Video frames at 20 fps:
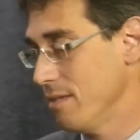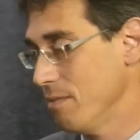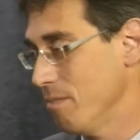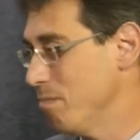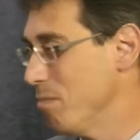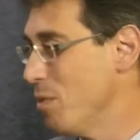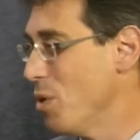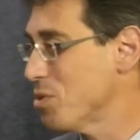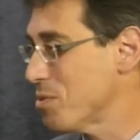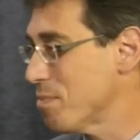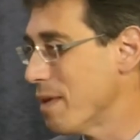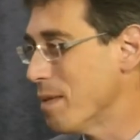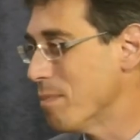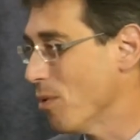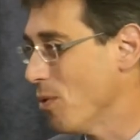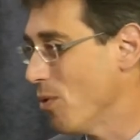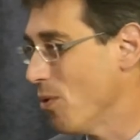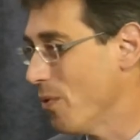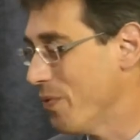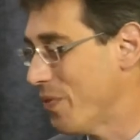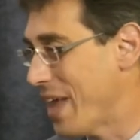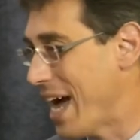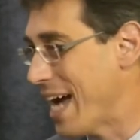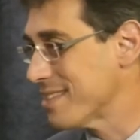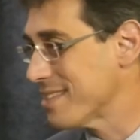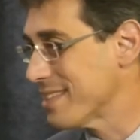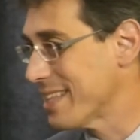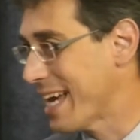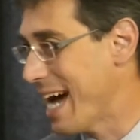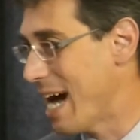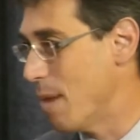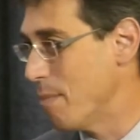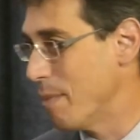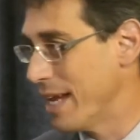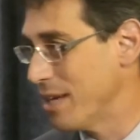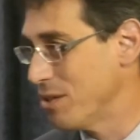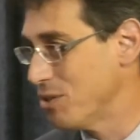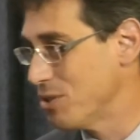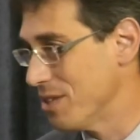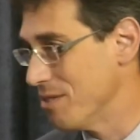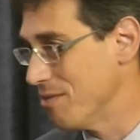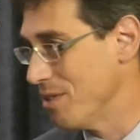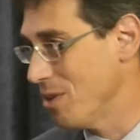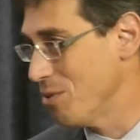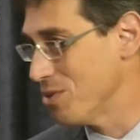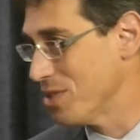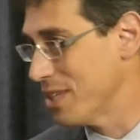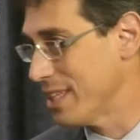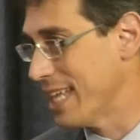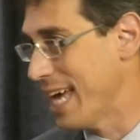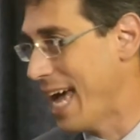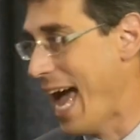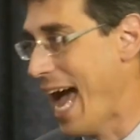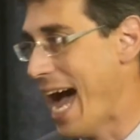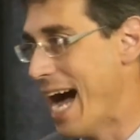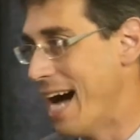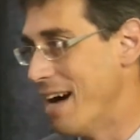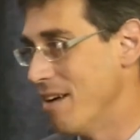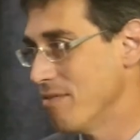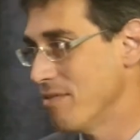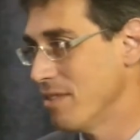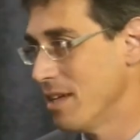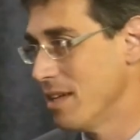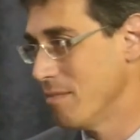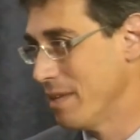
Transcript: Most people, that's the combination of views that they have,